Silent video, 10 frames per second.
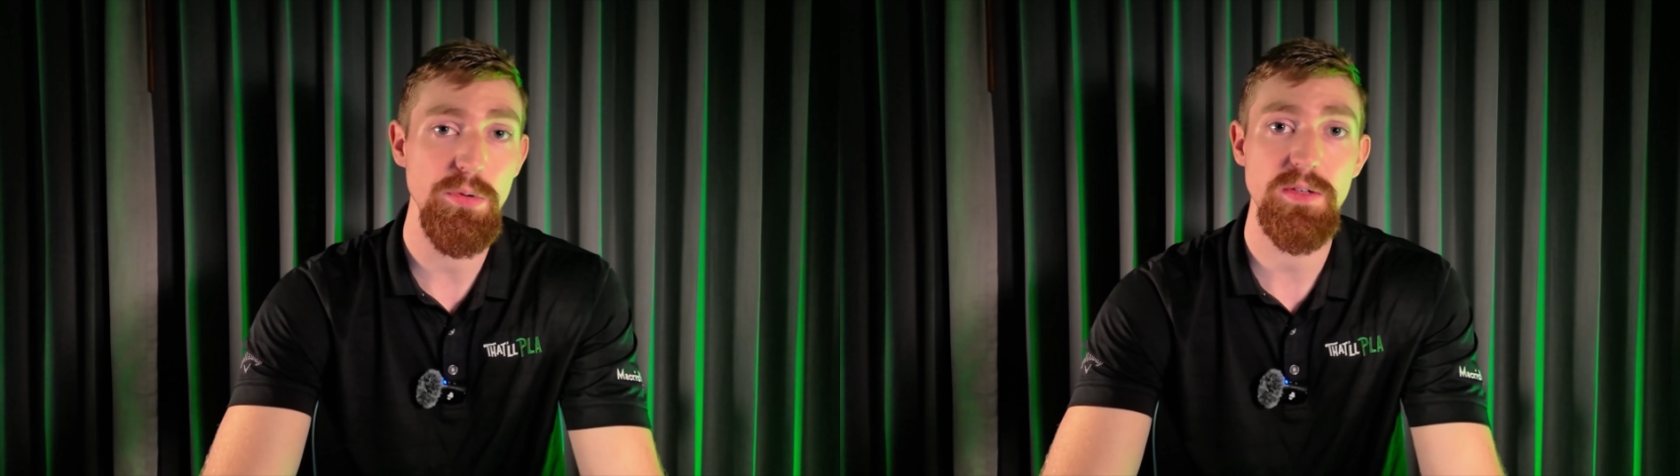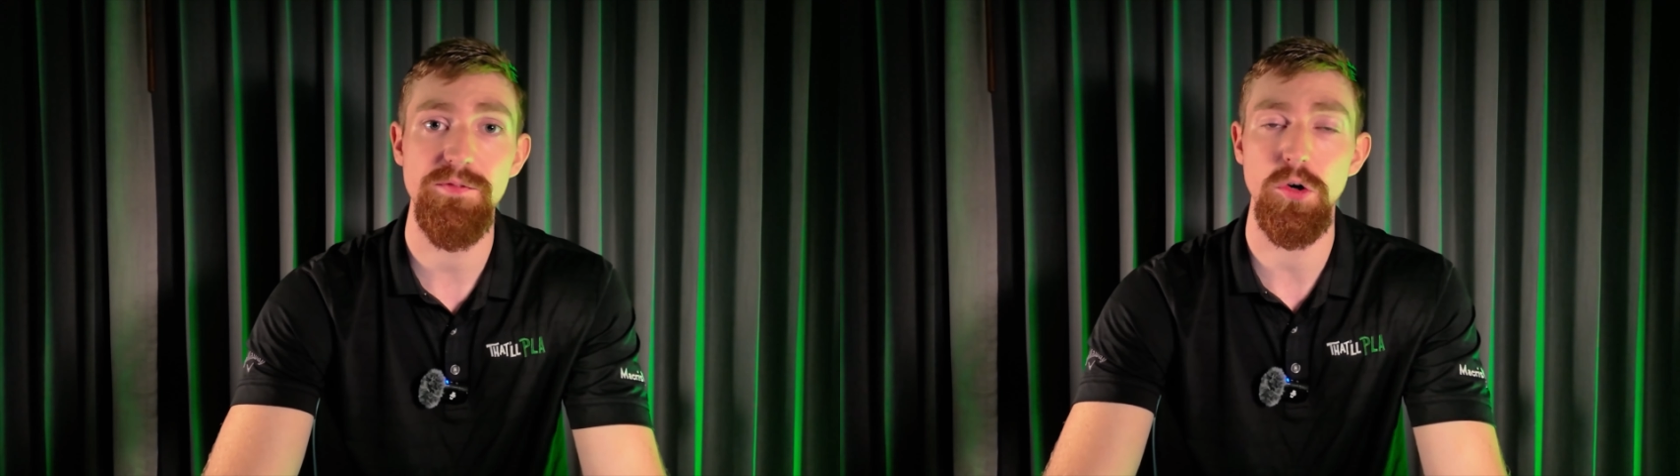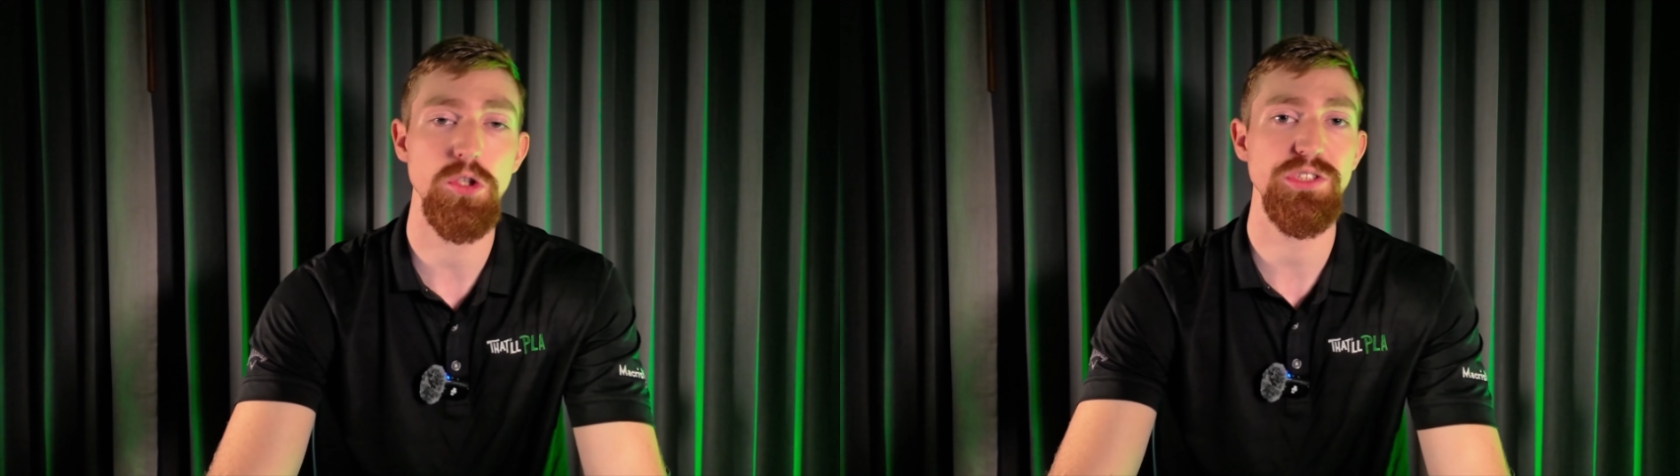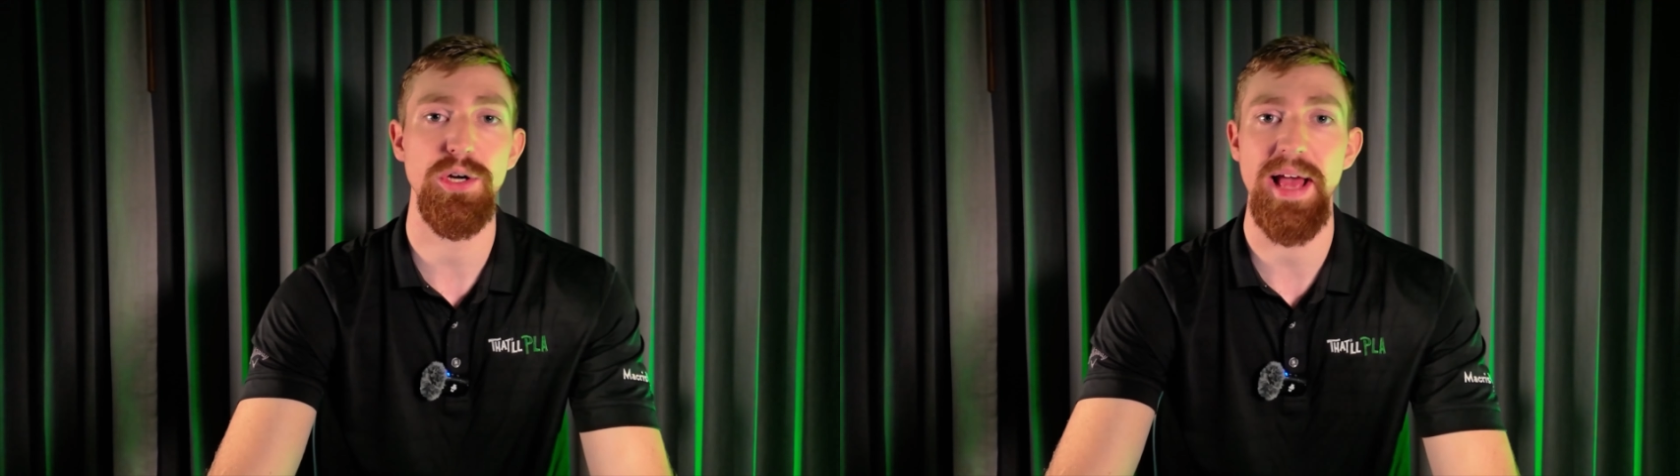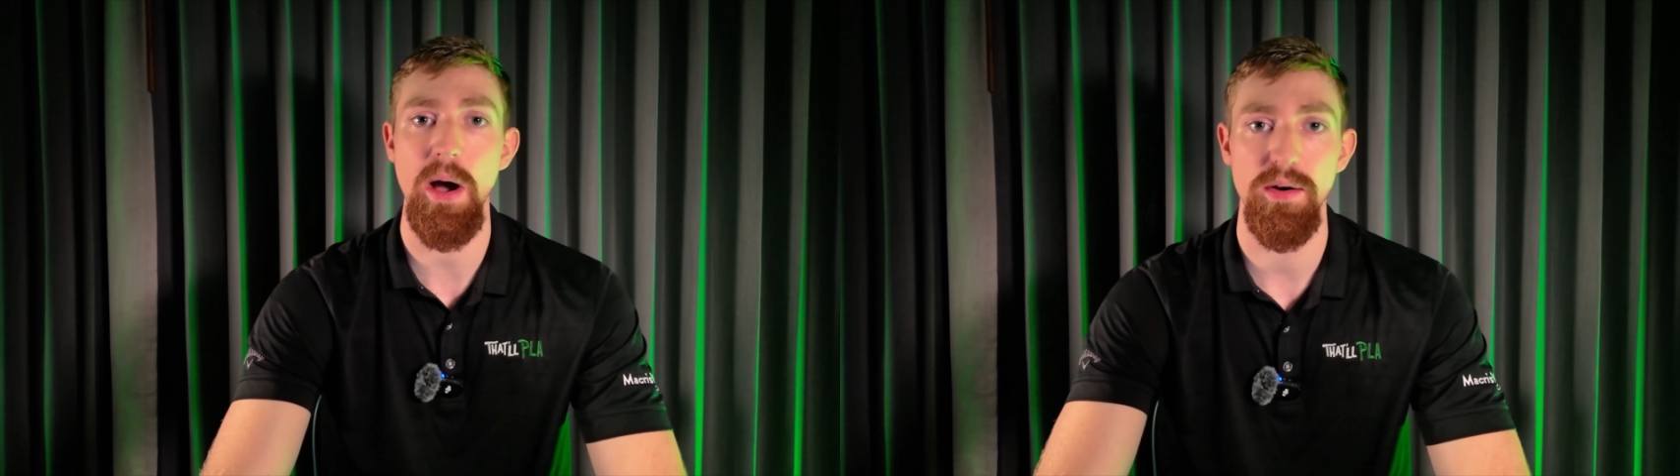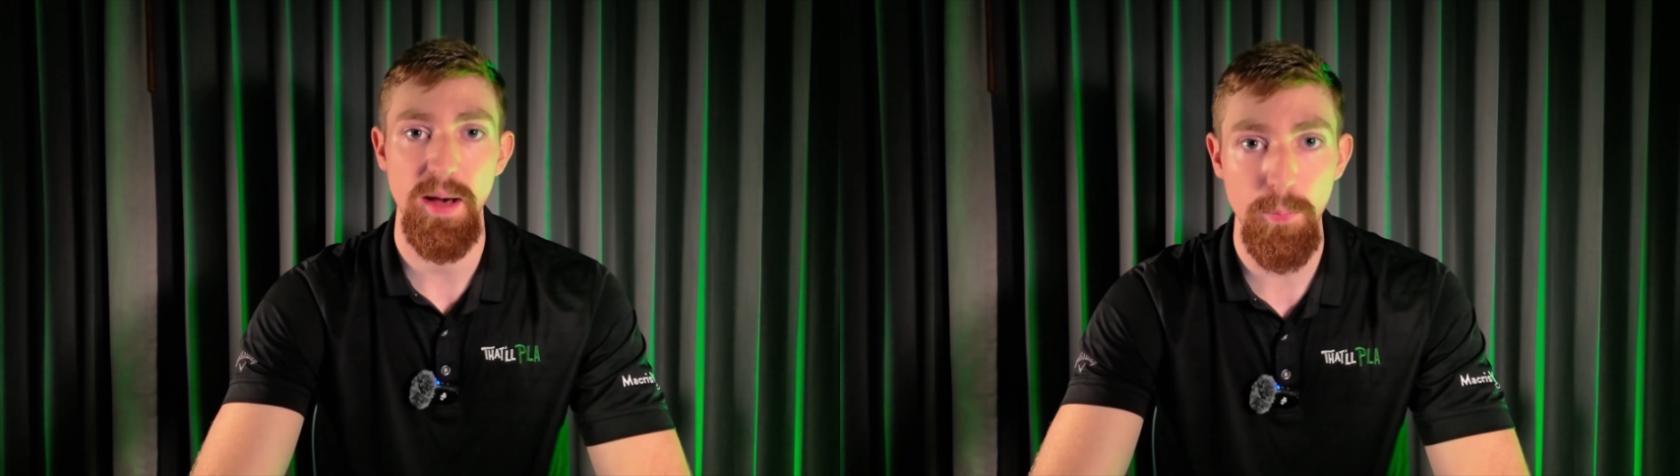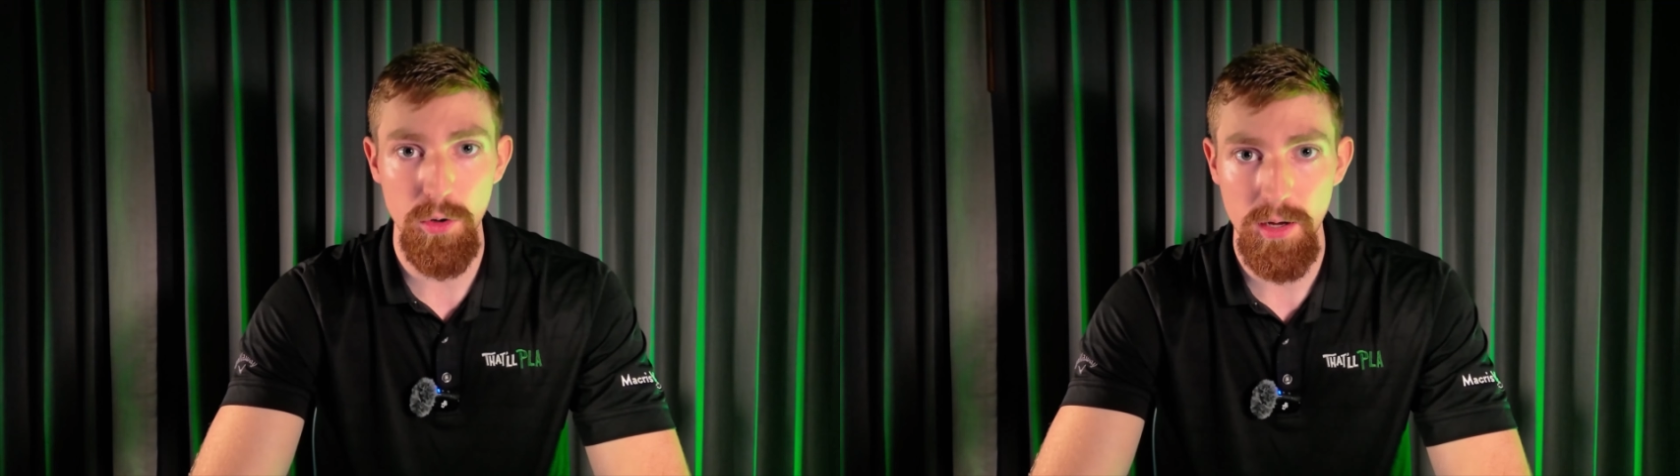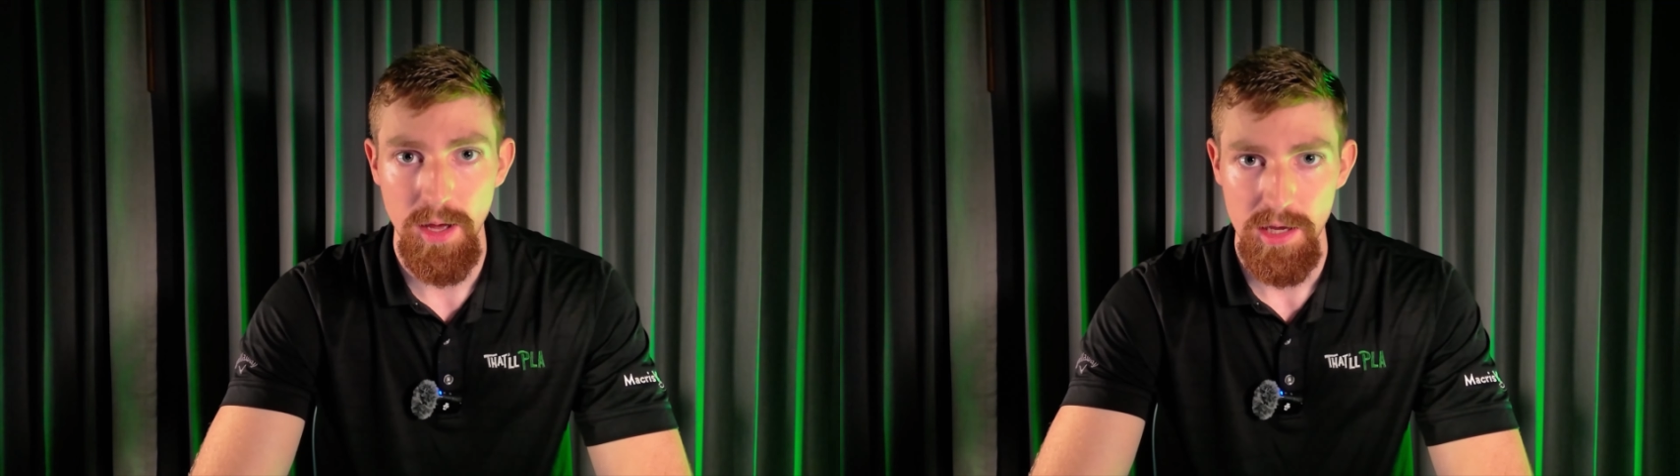was first starting out on
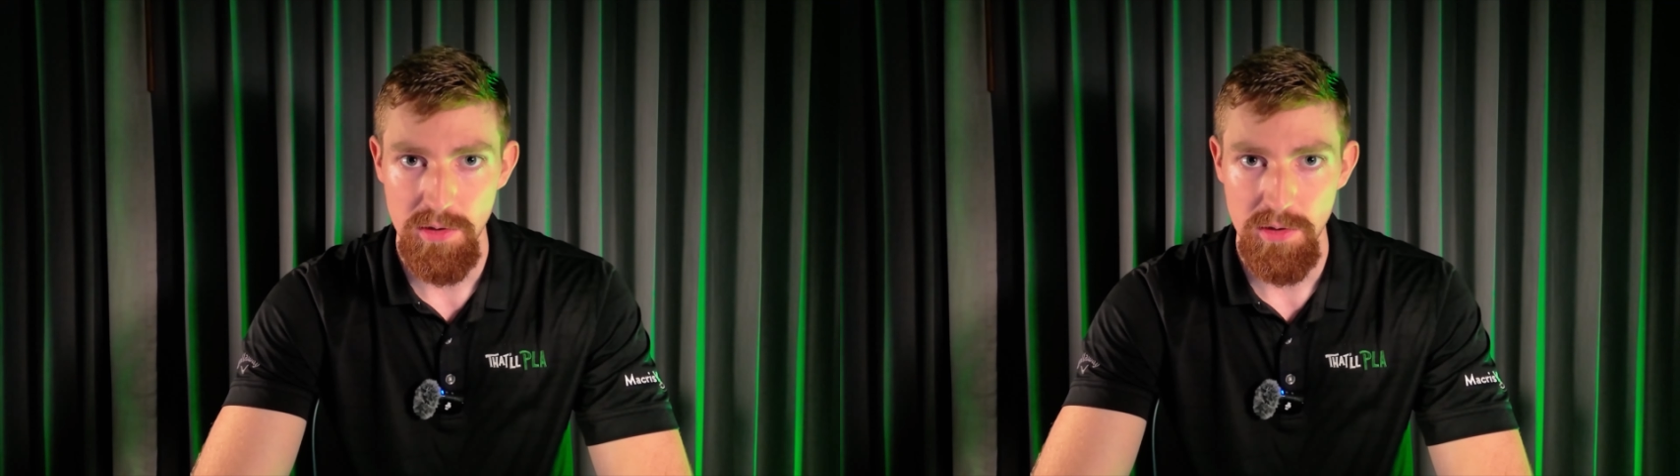Upwork.